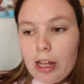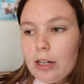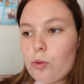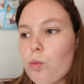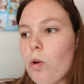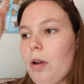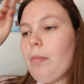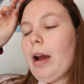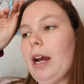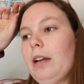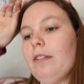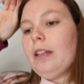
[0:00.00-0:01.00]
that is one
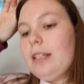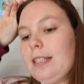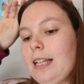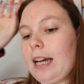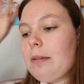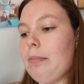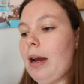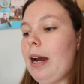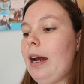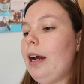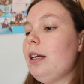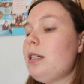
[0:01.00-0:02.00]
part of it. The second
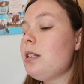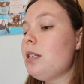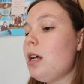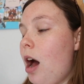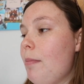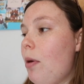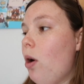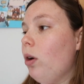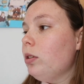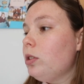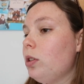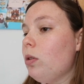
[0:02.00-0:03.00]
part, I'm
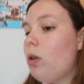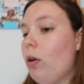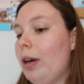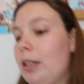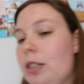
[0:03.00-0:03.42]
also going